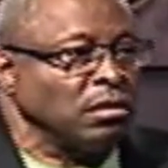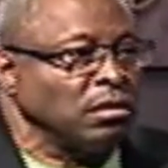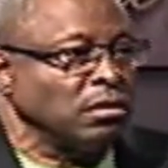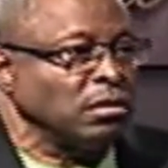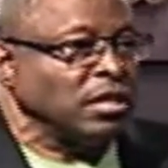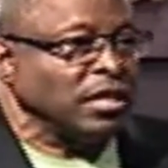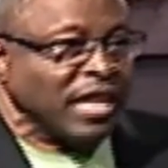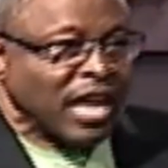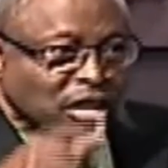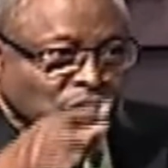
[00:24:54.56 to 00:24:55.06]

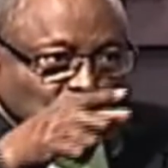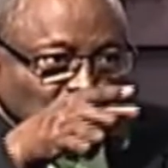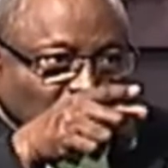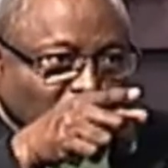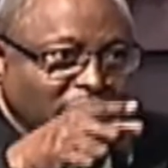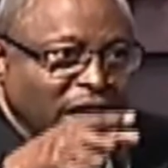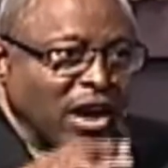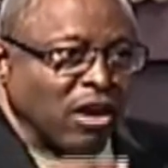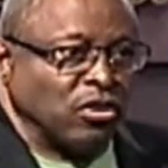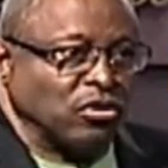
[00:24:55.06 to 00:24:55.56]
See, that's your
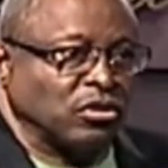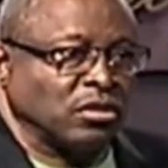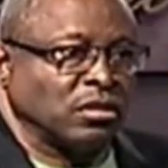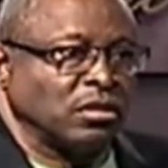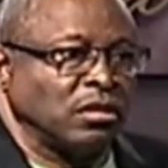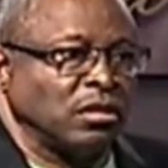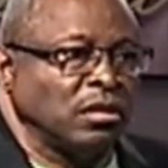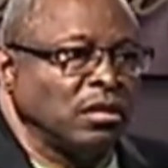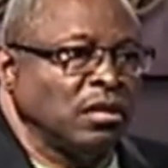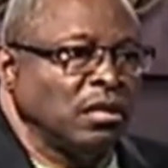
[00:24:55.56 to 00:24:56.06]
house.
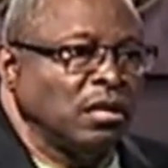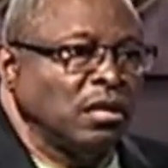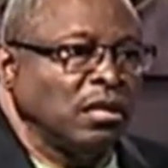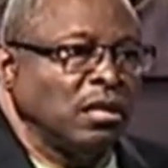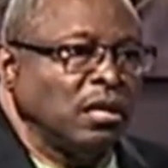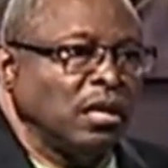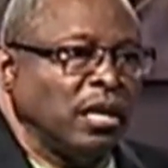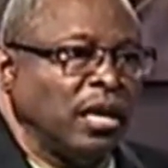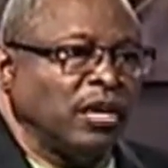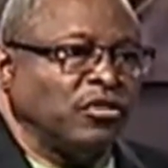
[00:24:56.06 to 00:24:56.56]

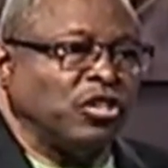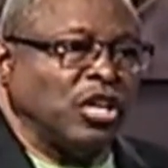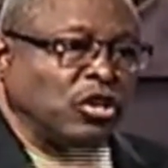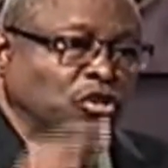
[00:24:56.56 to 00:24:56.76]
And see,